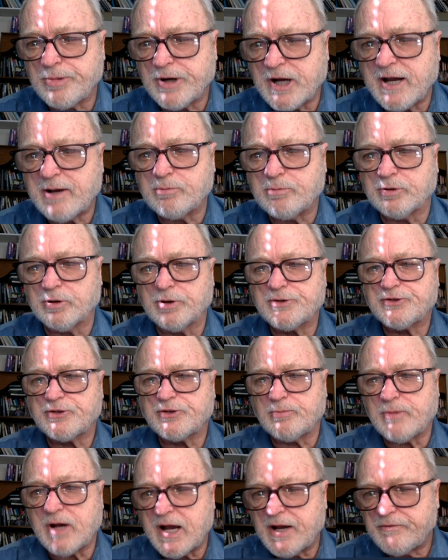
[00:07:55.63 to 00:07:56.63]
the Bible.
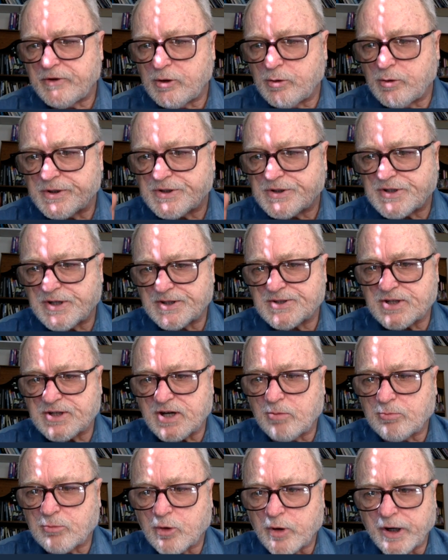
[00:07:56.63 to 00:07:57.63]
So my view is, in mm.
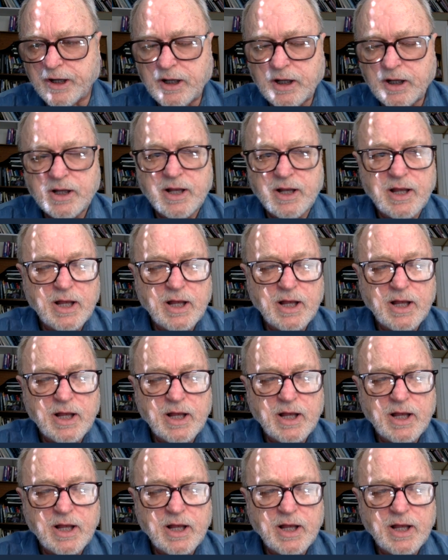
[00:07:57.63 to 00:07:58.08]
summary,